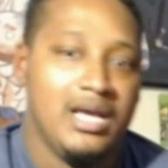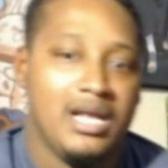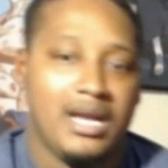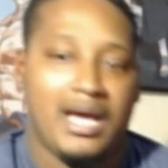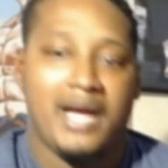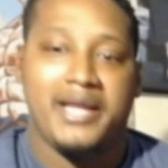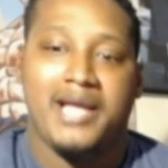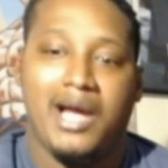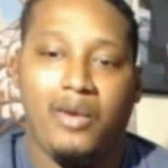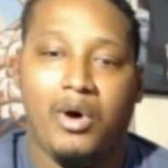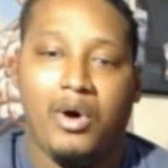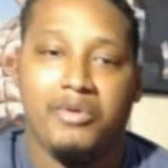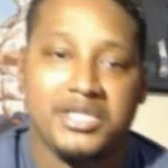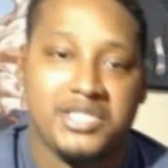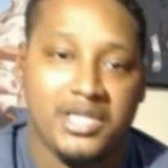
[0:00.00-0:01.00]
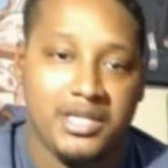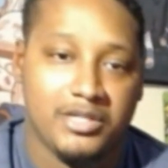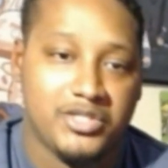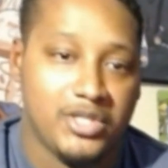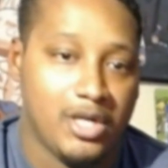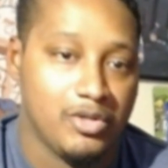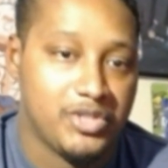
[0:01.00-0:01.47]
A lot of y'all want
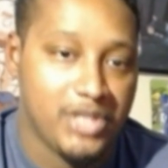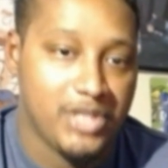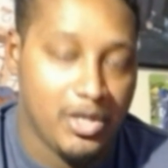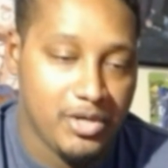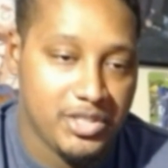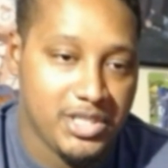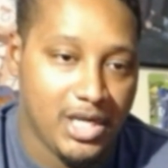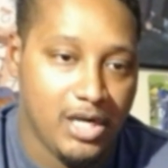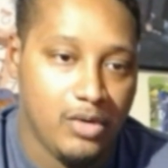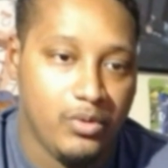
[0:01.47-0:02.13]
Nintendo to go toe-to-toe